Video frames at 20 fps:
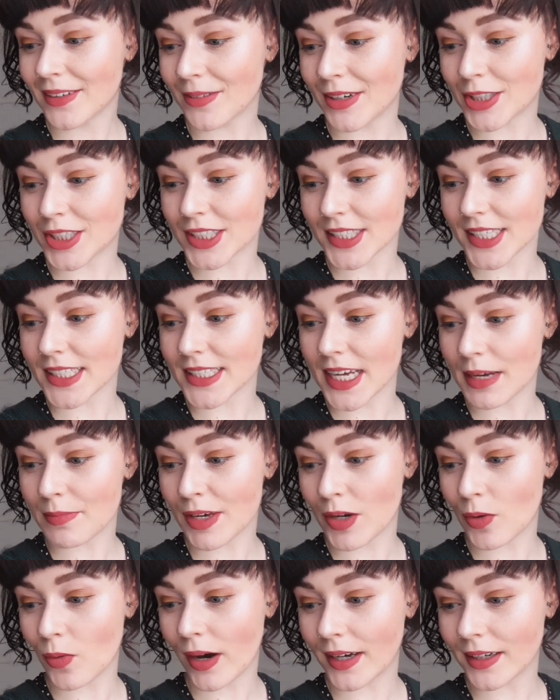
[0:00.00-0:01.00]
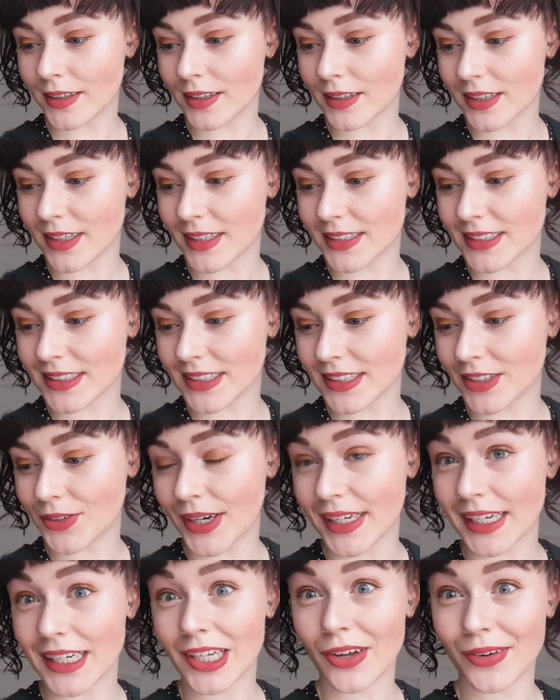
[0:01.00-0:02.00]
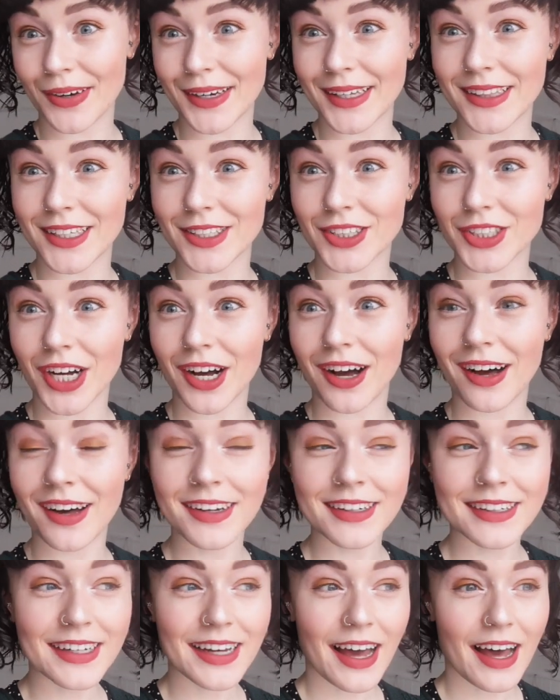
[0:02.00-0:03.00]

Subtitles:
which is going to take me a while because you get a lot in the jar,